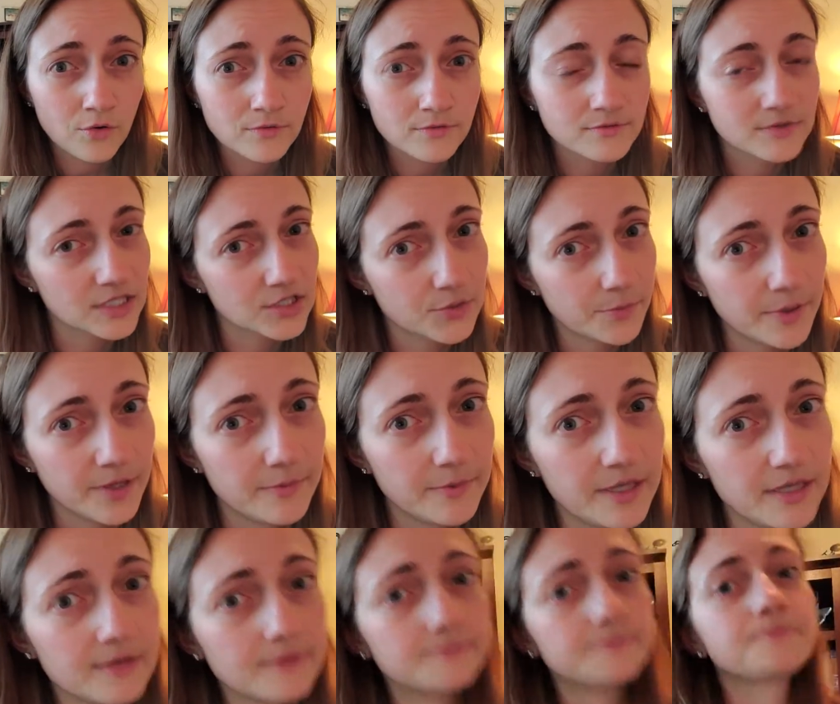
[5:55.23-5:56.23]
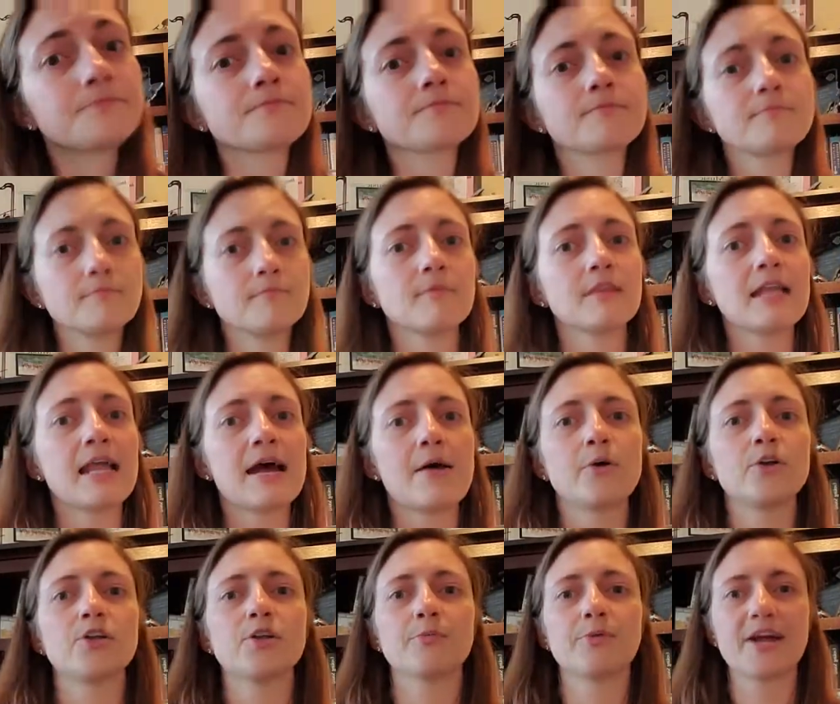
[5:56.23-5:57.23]
Did you beat me? I
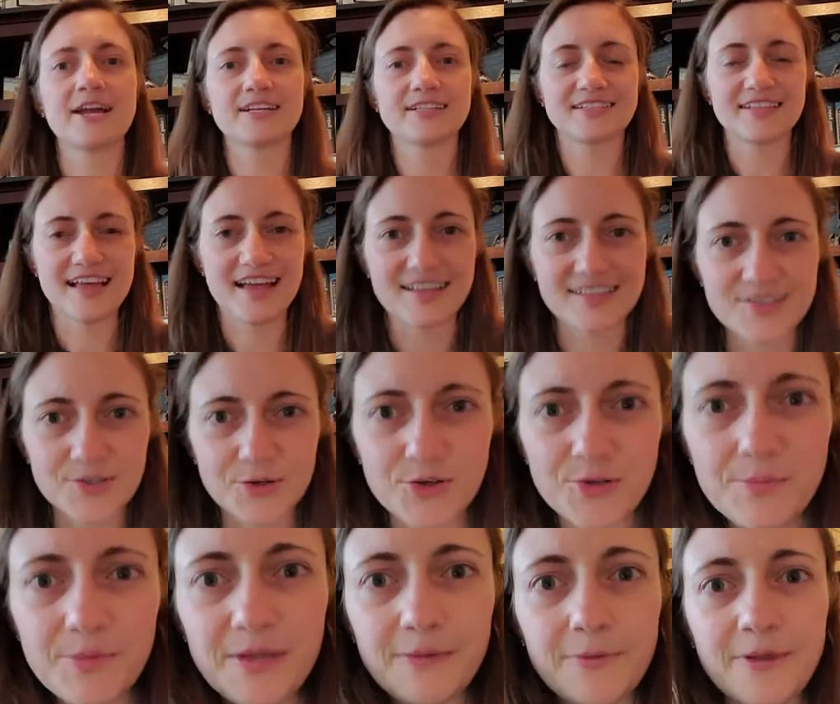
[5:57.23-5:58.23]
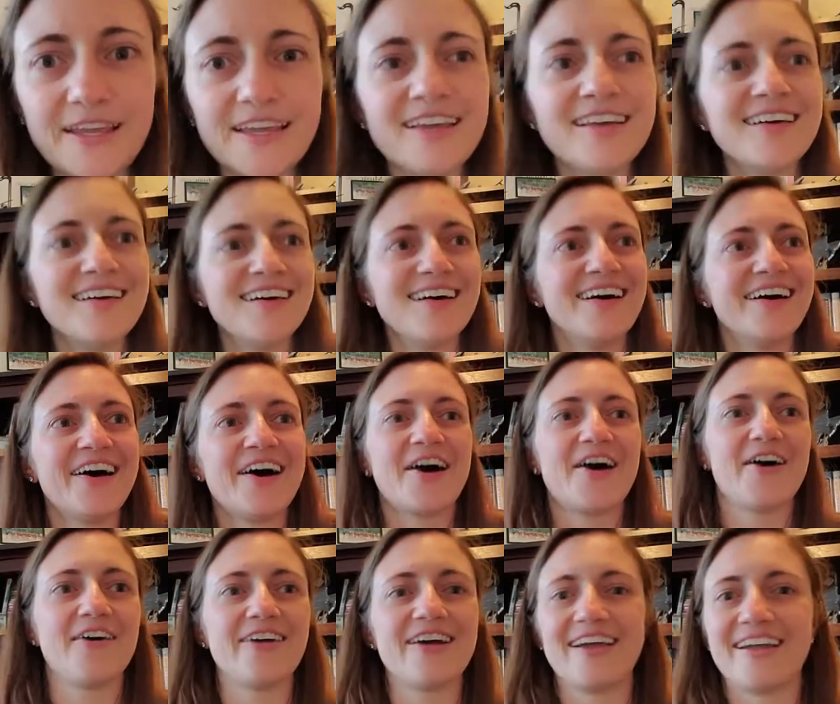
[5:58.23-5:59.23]
want you to practice that so you can beat me.
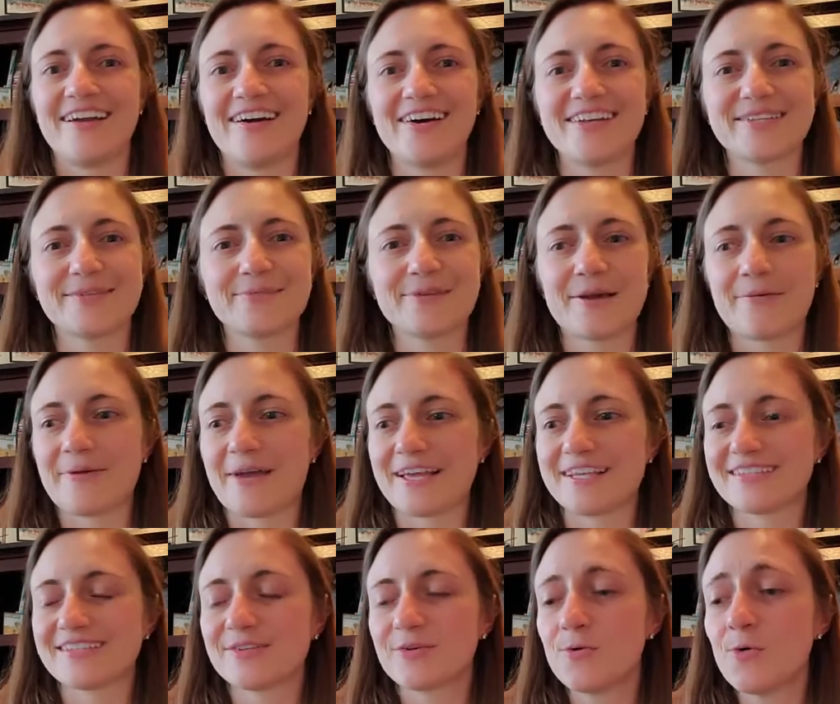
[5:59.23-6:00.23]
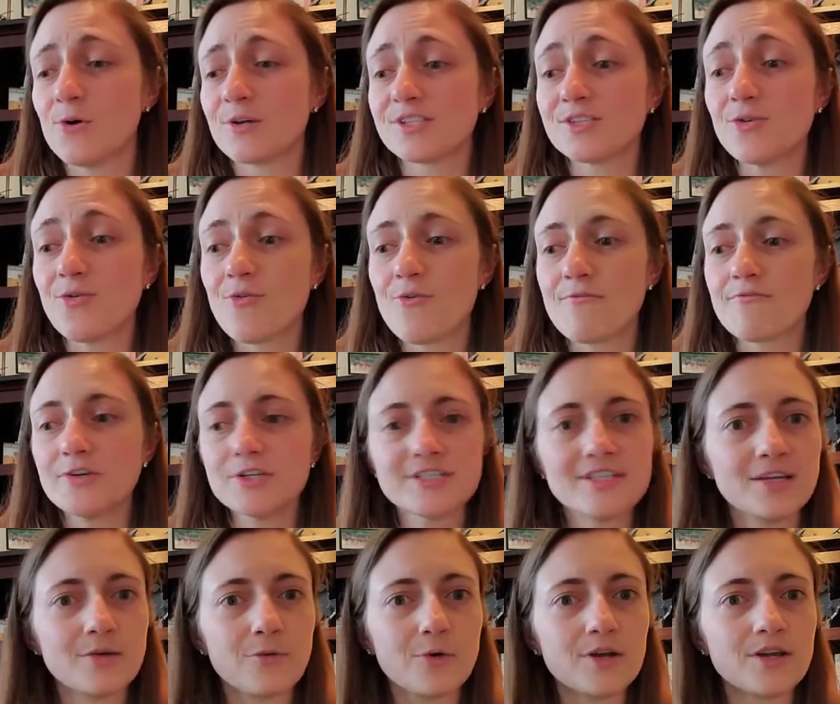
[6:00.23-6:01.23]
All right, awesome job, guys. Cool. So first
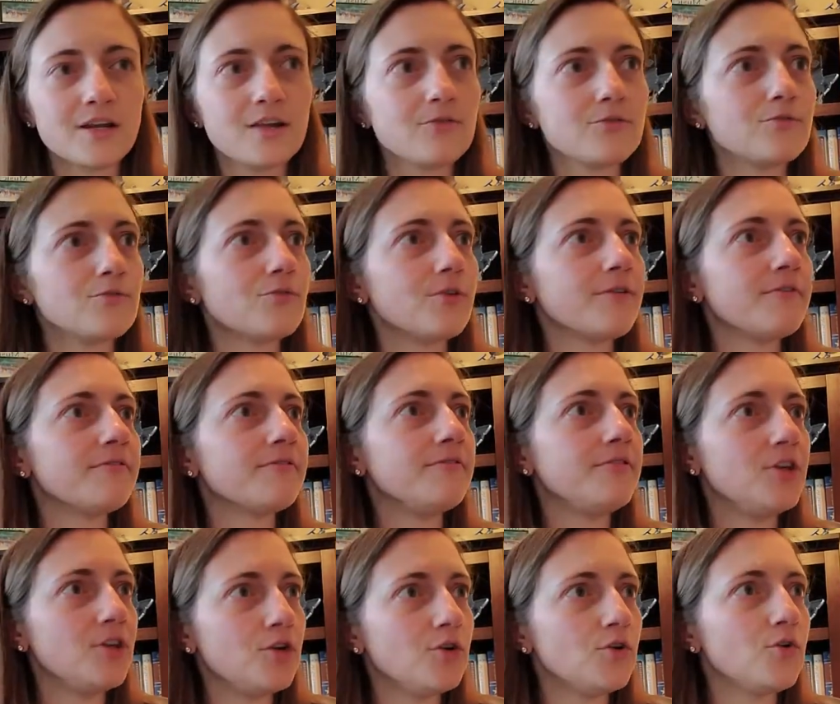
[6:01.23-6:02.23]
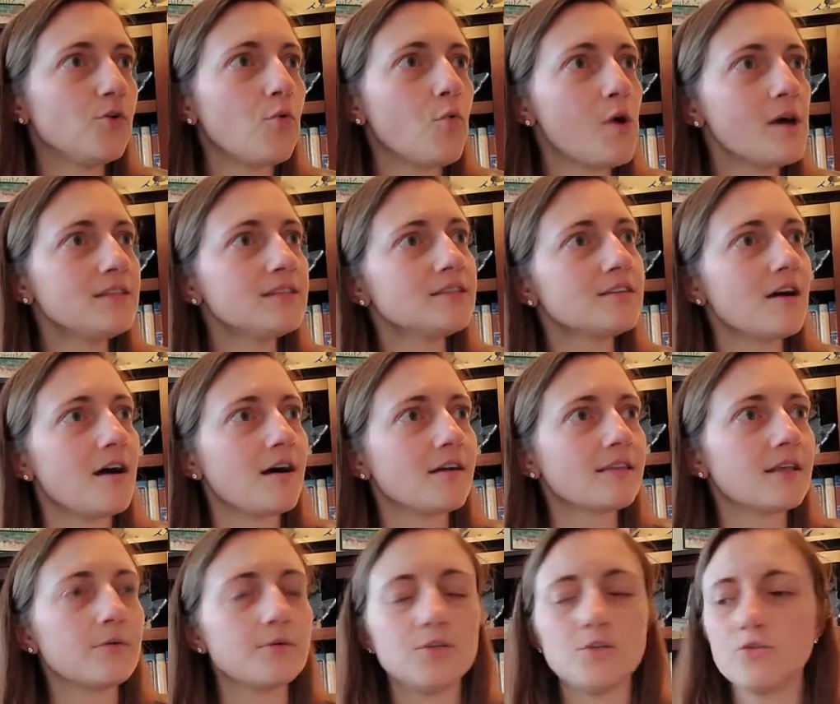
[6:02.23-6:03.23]
thing, we're gonna review one song
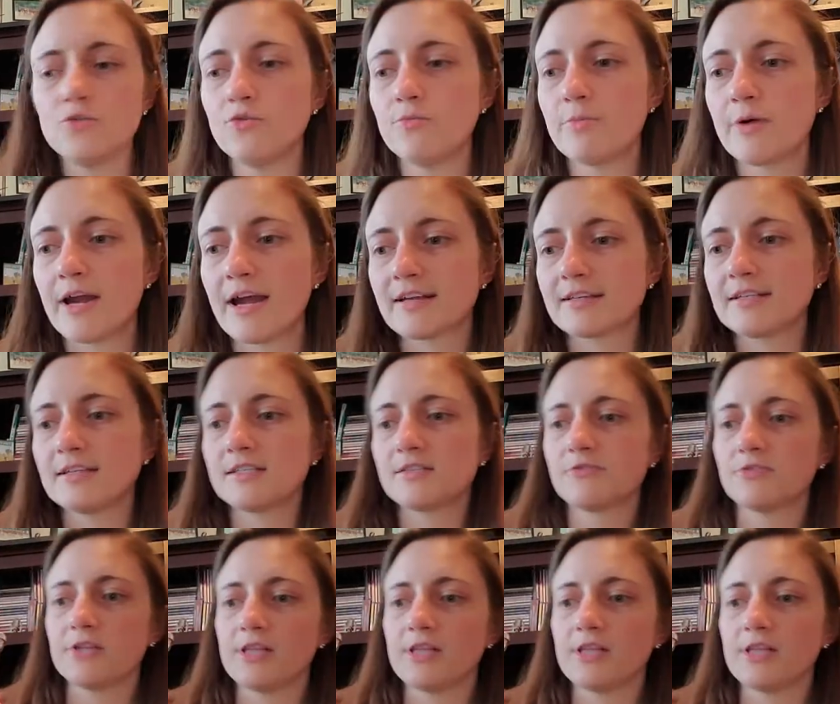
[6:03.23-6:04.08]
that you practiced for